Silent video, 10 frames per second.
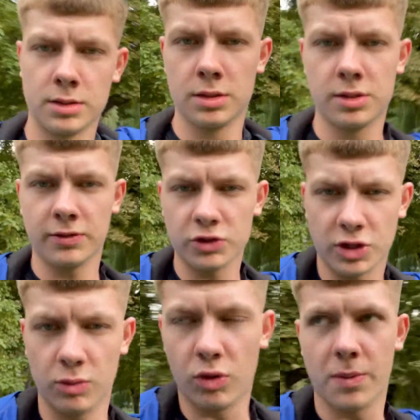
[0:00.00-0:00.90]
So just
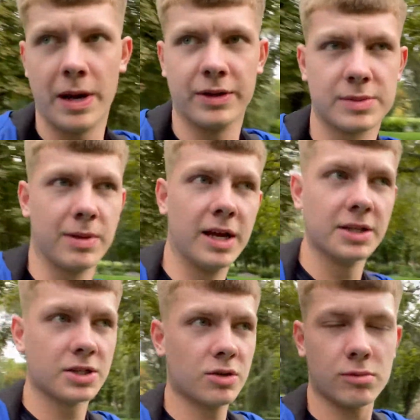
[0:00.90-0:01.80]
gonna walk about this place.
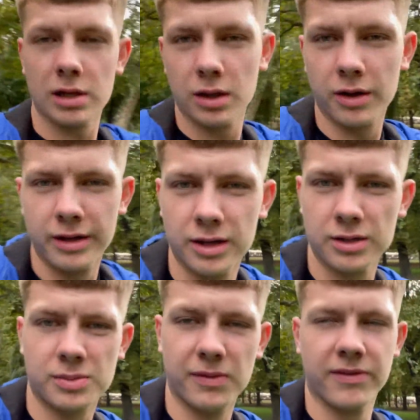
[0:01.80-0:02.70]
It's not really a lot here,
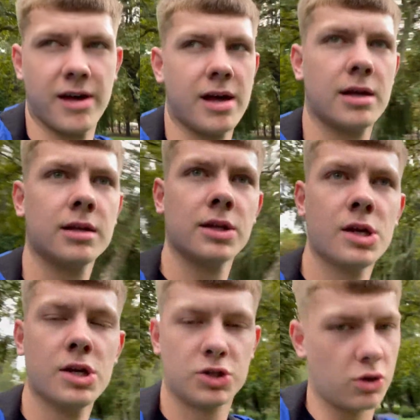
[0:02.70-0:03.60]
to be fair.
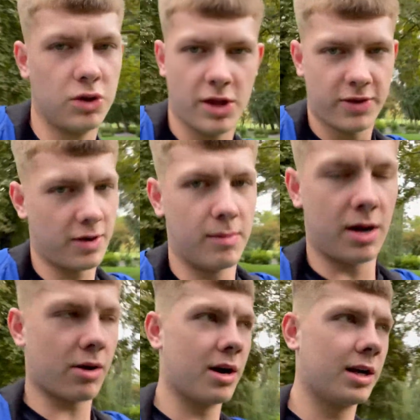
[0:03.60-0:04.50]
It's got nothing on
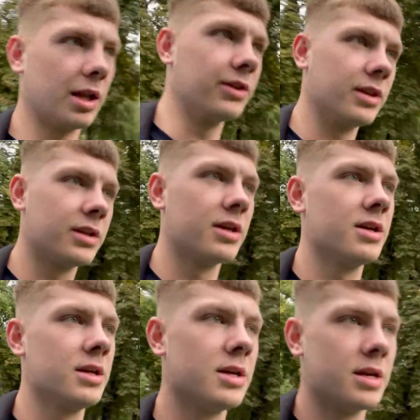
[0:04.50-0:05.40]
Margaret Island.
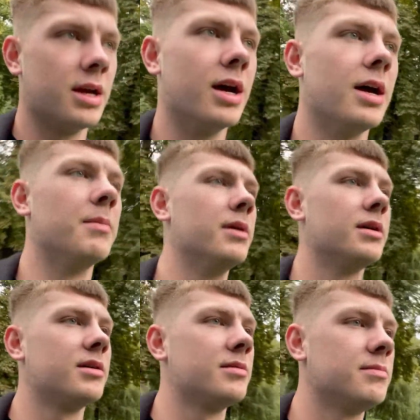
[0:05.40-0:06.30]
But
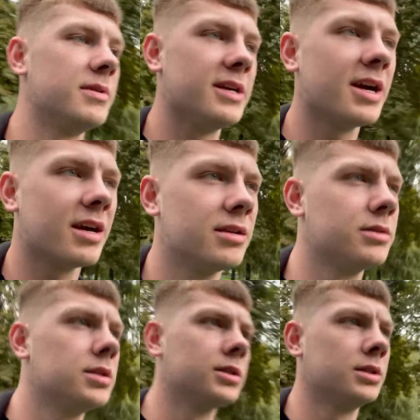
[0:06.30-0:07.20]
yeah,
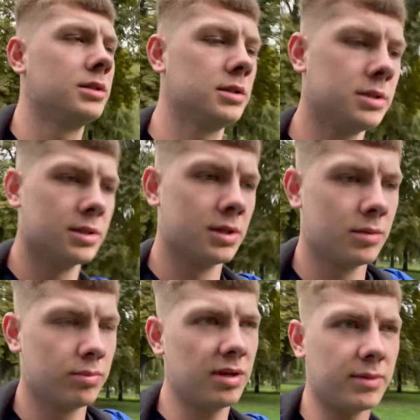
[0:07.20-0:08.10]

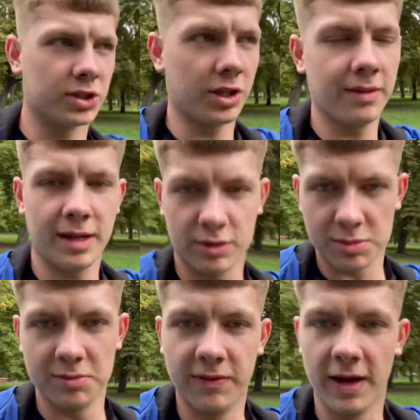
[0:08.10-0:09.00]
pretty much done now, to
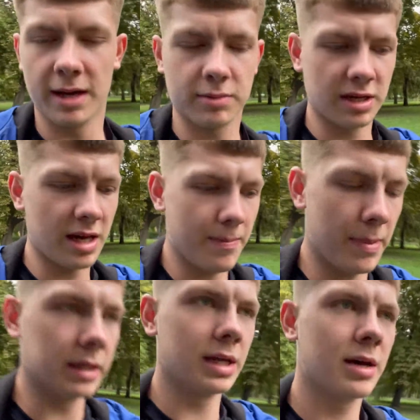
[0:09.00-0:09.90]
be fair. I'm gonna head
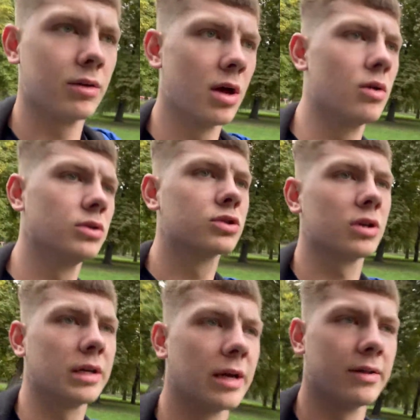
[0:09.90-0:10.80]
back now though and
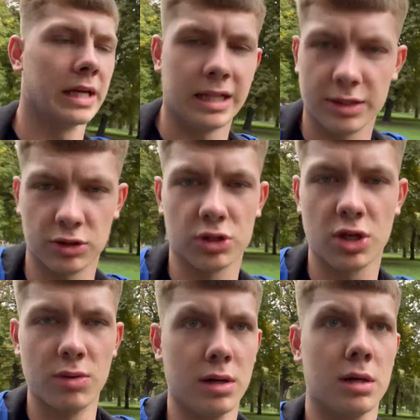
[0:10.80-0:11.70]
try get on that electric
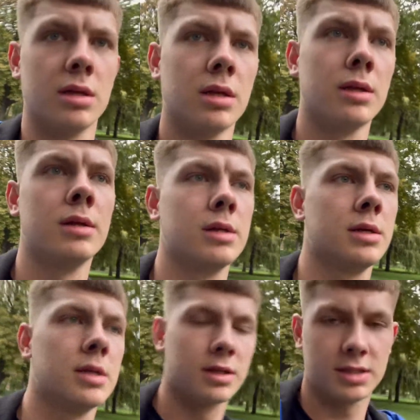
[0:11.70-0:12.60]
scooter.
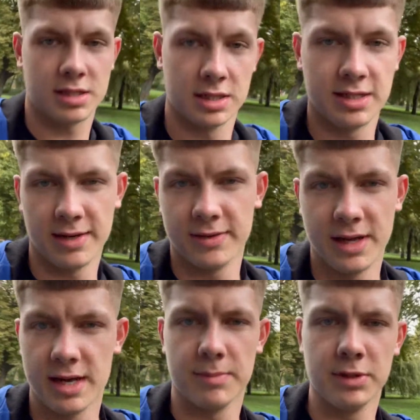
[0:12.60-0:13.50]
Because I was gonna say the
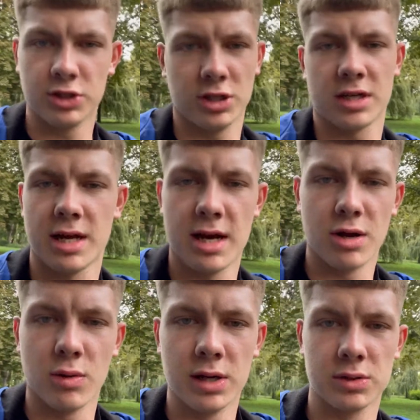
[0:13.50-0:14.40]
day, I'm literally like an hour
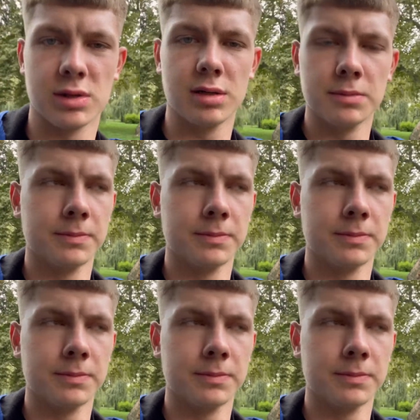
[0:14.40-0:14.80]
away as well.